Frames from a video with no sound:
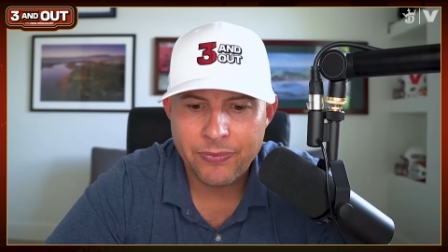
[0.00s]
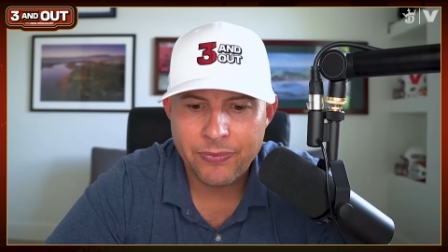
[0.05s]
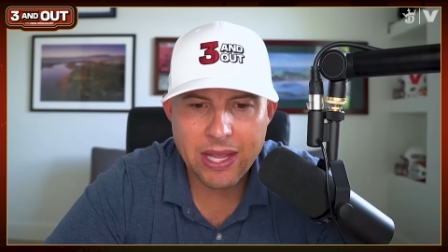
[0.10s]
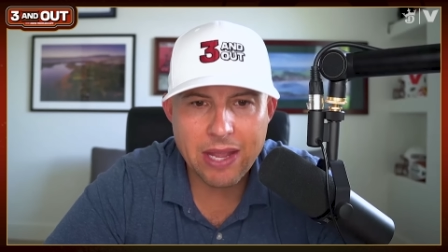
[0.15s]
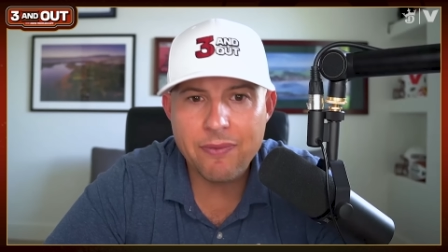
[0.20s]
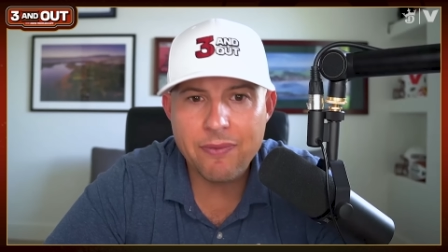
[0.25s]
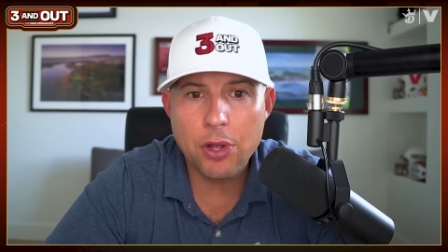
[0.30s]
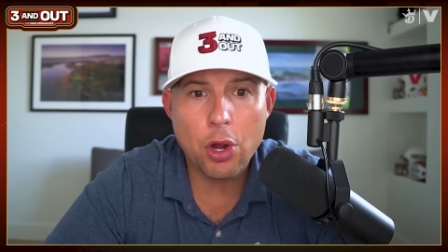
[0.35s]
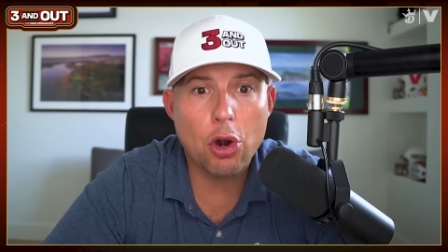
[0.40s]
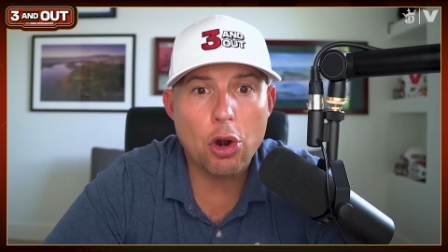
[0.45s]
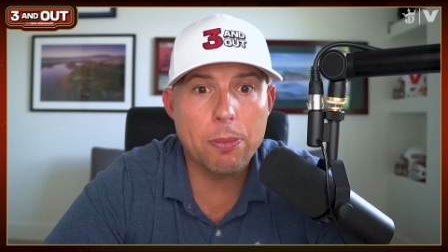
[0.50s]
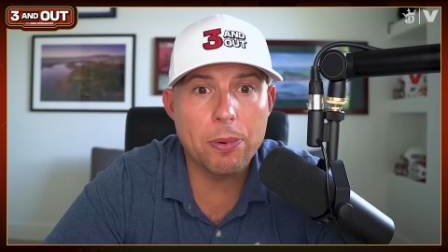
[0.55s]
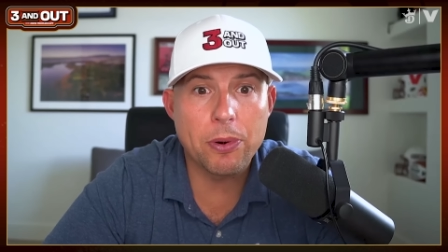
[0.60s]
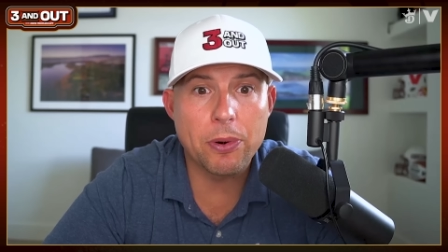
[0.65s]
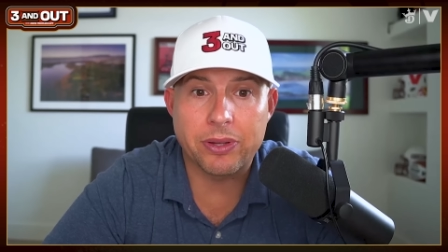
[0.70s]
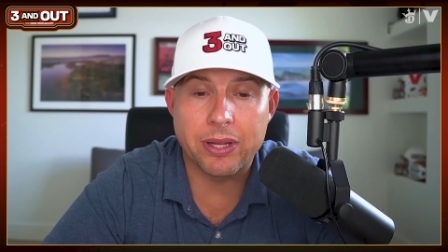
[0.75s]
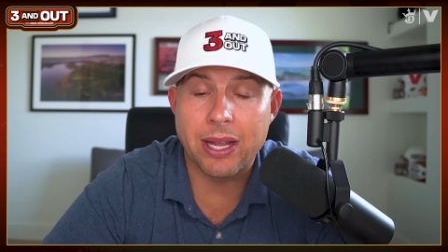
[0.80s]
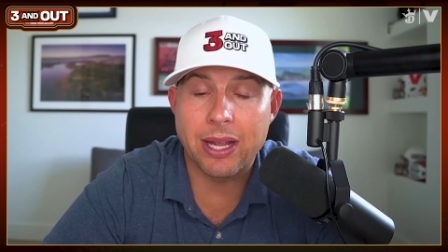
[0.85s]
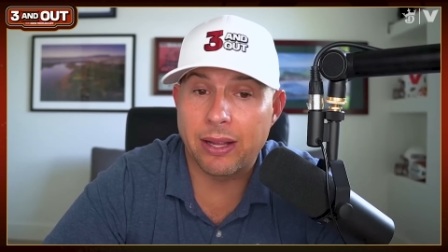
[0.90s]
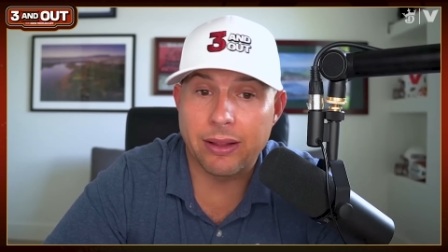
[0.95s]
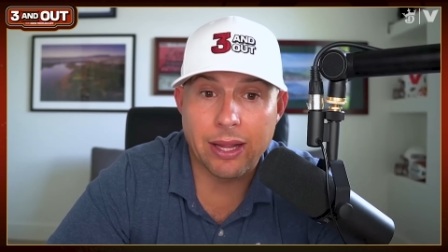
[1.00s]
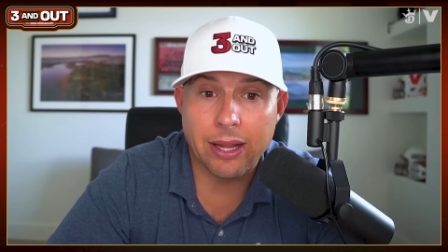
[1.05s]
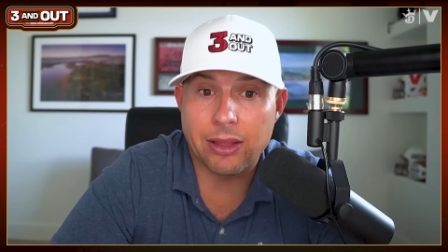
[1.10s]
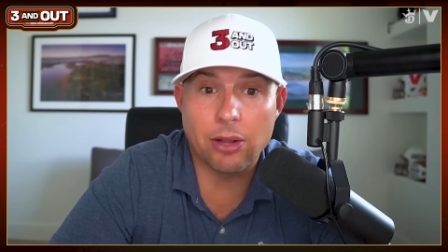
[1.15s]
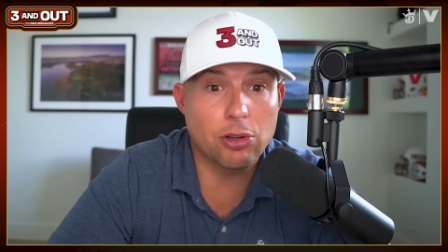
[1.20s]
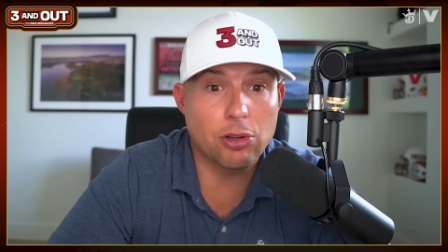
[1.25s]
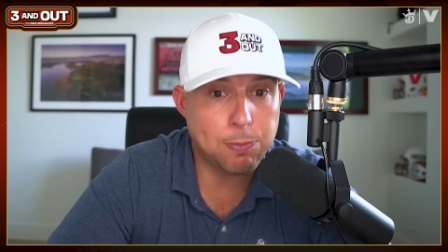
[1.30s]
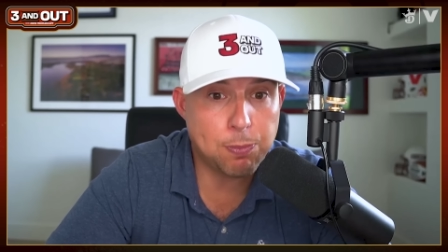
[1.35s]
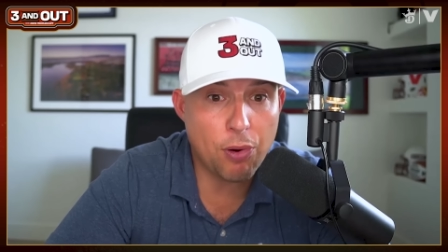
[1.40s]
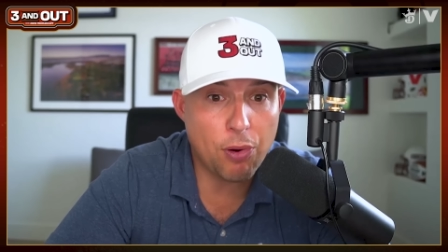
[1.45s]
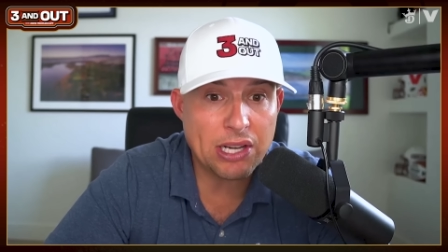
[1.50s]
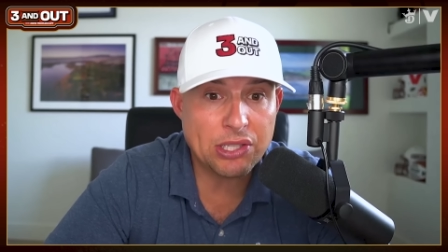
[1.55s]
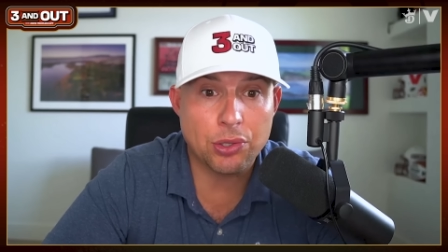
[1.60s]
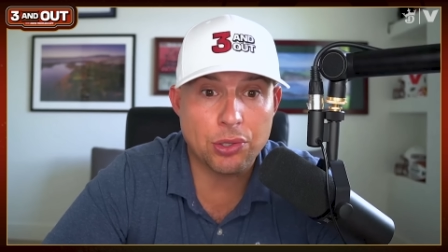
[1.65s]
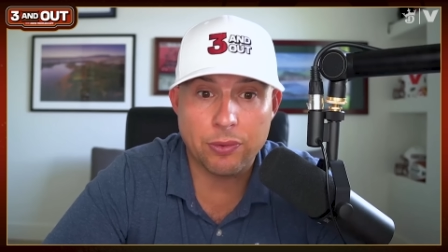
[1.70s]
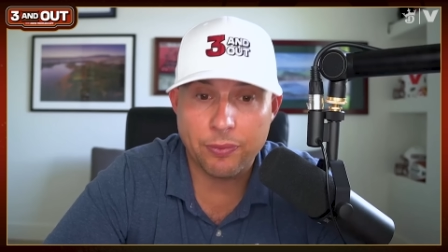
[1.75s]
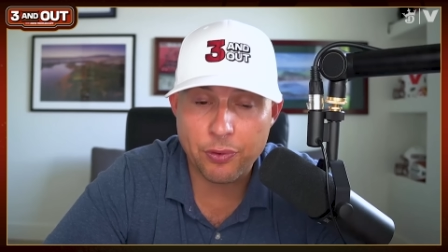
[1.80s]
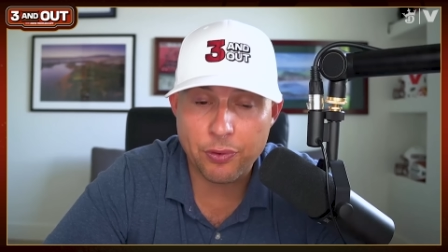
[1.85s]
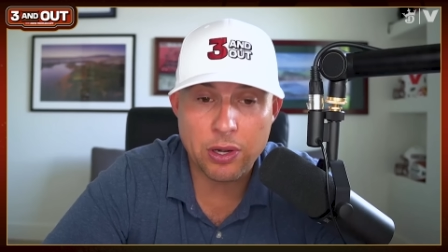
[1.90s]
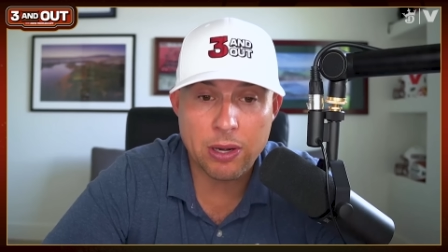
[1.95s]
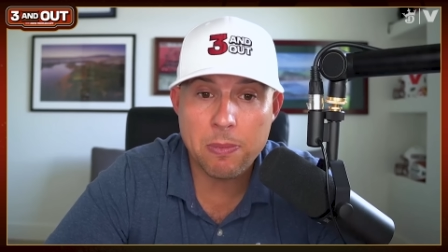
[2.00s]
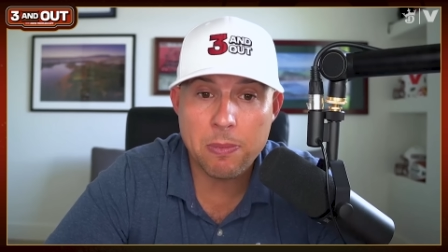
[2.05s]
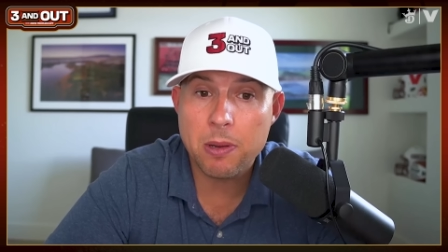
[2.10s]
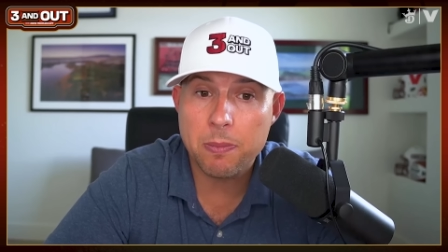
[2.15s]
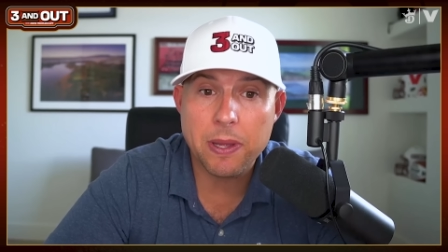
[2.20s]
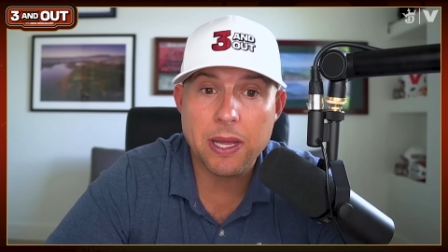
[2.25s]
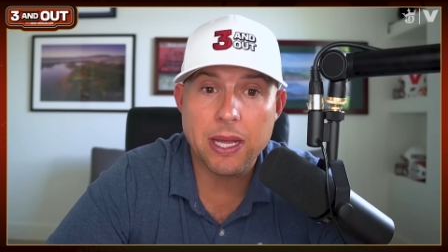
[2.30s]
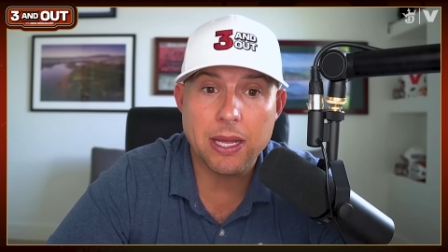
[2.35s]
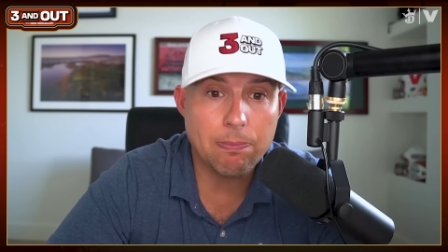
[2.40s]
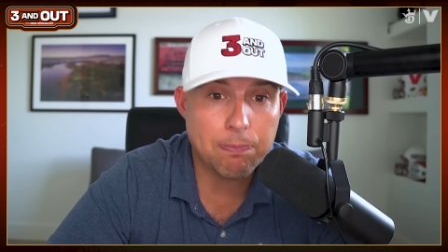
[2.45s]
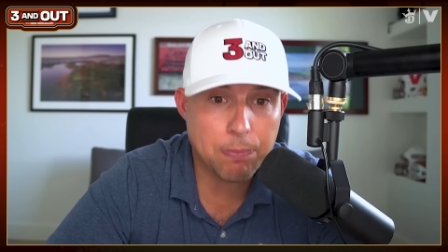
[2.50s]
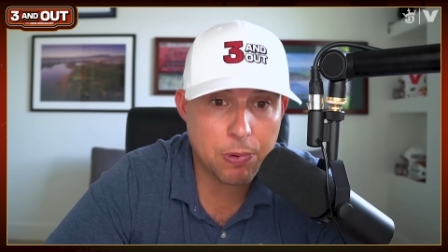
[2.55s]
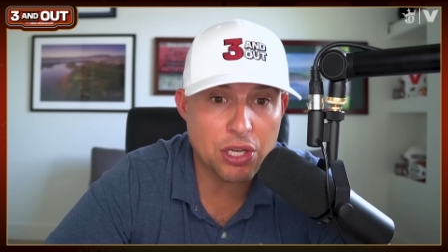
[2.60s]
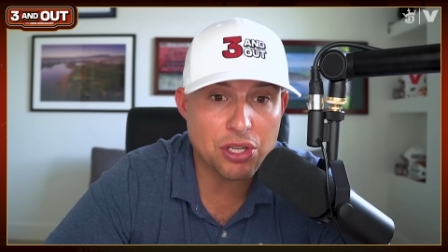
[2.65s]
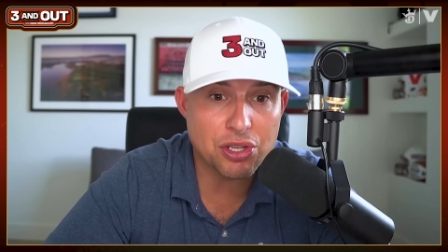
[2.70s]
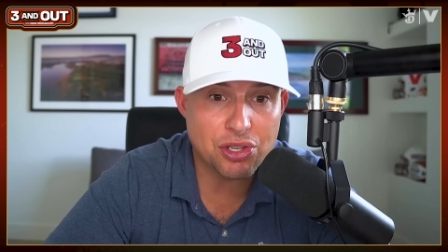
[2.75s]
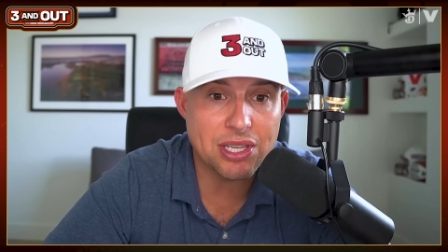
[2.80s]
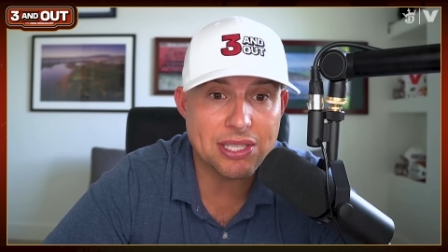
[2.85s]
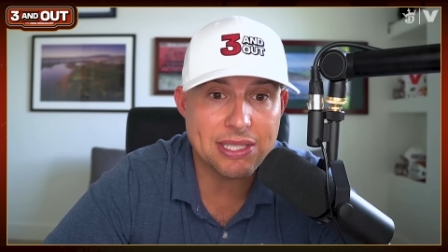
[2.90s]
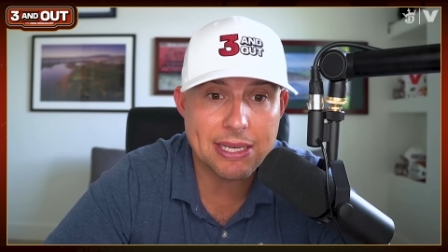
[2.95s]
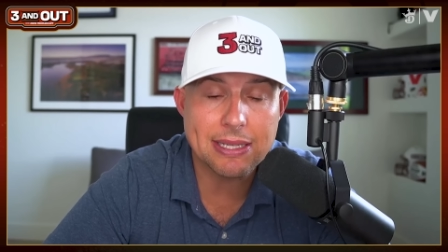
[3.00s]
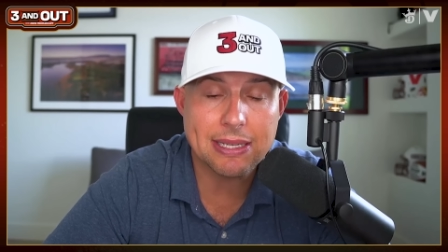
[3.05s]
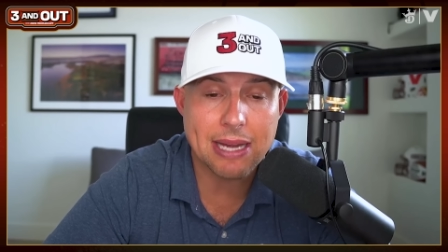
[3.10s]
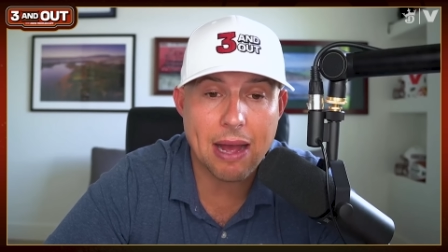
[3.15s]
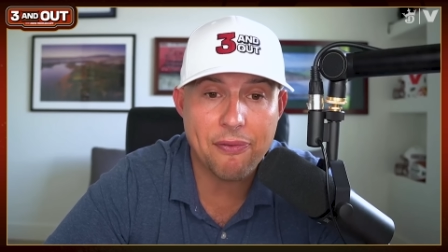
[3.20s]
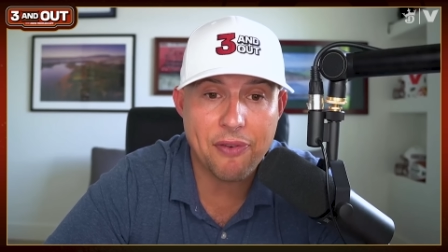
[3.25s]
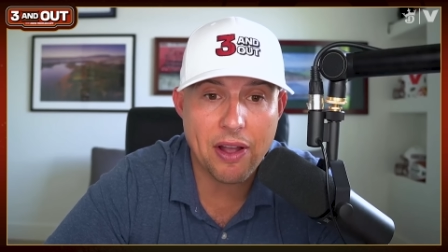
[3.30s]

Even the Herbert thing, like there's pressure for him to be a consistent top